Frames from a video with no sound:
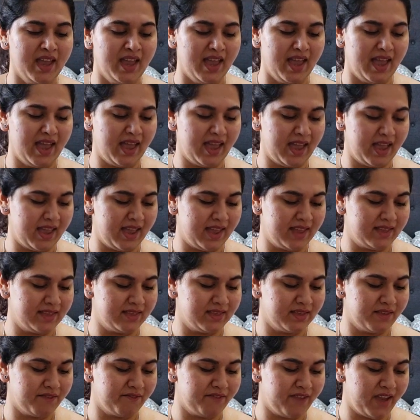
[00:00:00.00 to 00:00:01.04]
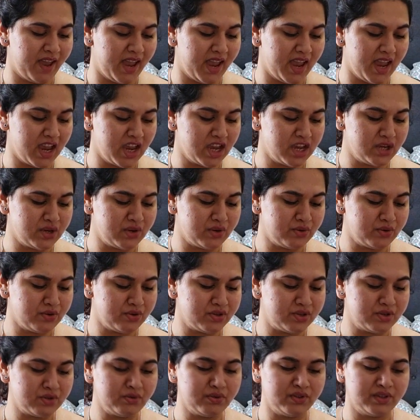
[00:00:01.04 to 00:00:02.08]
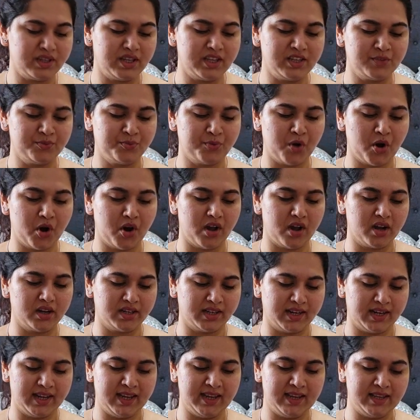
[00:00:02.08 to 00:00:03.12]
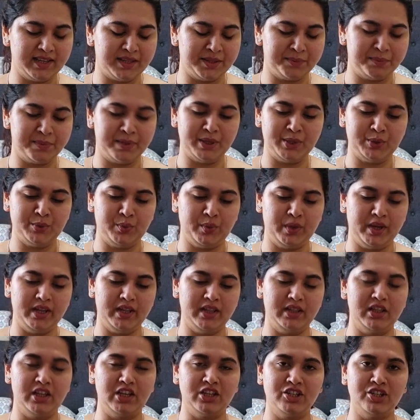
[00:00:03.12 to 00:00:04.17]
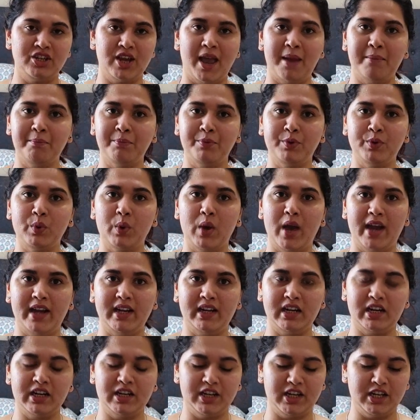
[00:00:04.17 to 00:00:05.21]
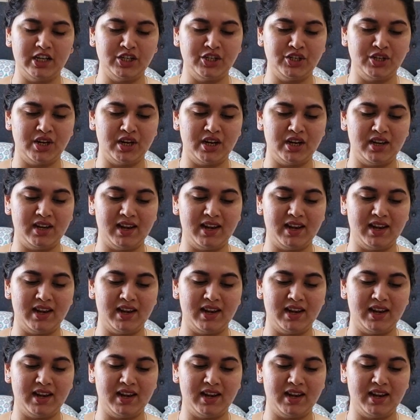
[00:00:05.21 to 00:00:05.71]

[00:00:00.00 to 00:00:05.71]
And the way you use this product is between the shampoo and conditioner.